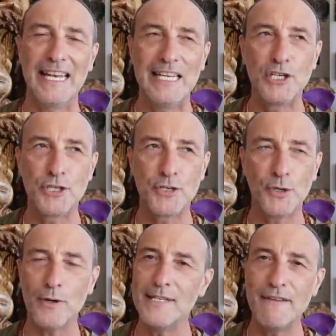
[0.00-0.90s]
It is
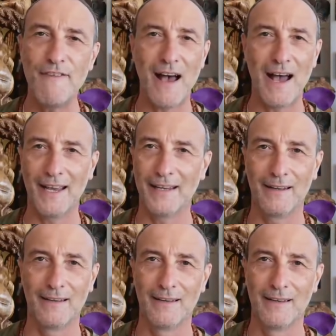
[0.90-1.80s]
so
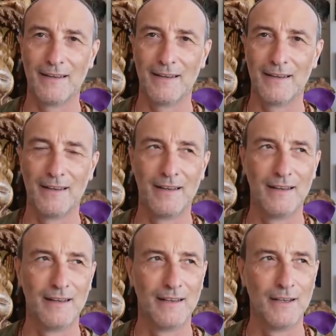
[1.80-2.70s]
divine,
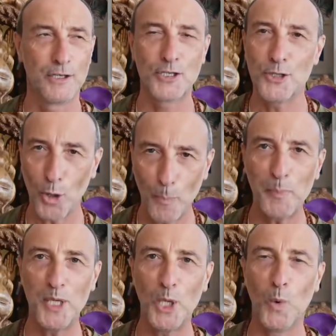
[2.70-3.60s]

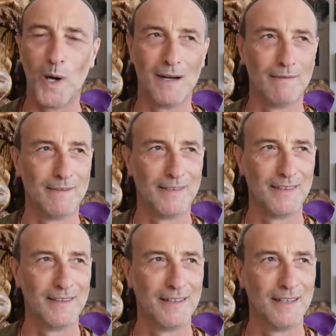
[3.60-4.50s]
so pure,
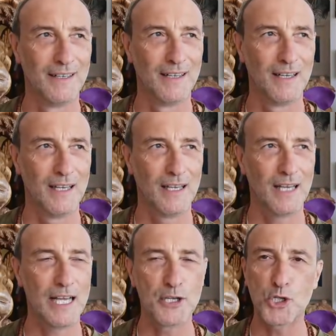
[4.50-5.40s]

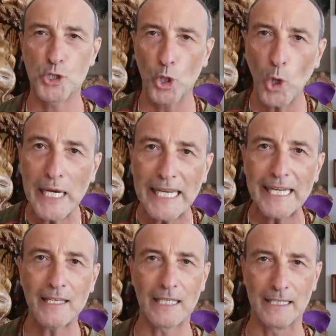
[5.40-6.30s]
and so
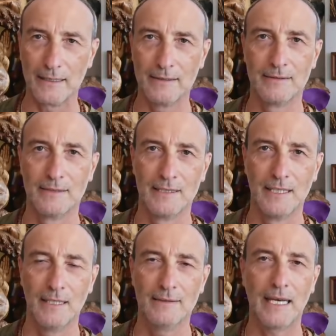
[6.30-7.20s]
healing
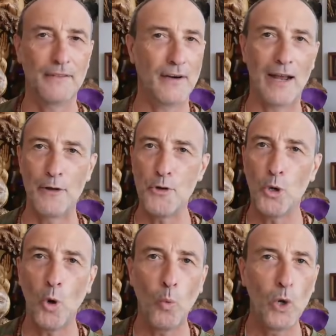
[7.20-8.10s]
that there are
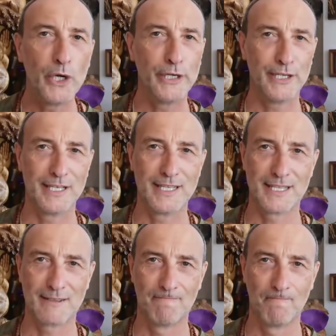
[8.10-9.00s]
no
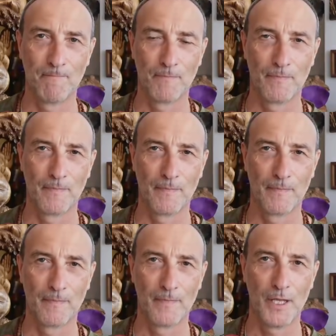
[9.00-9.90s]
words.
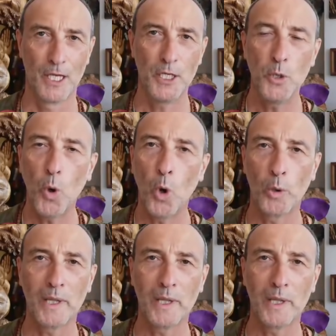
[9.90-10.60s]
You